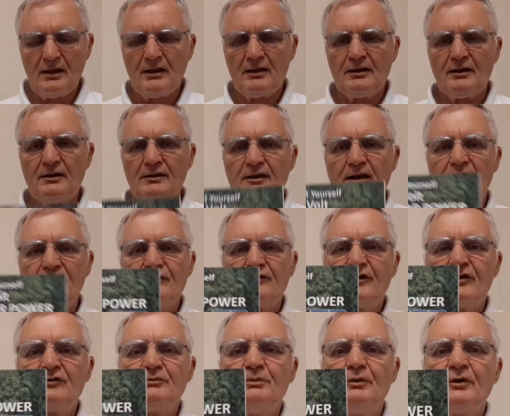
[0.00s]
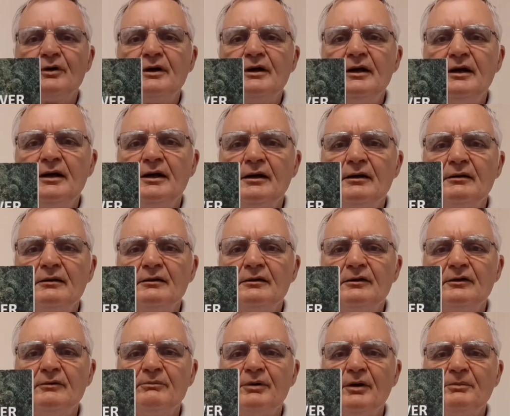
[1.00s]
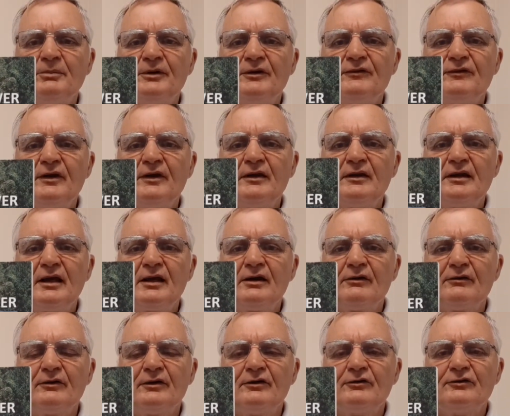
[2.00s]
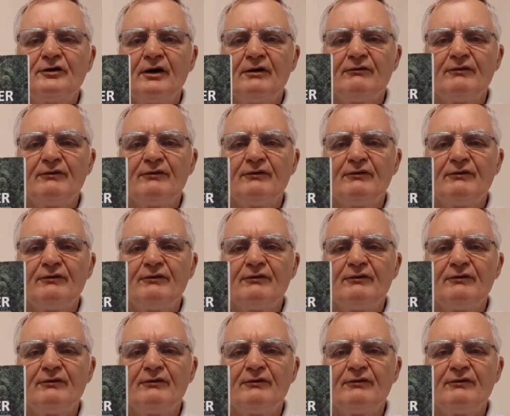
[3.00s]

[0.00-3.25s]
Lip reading: And that's this book here. You've probably seen that on the shelves.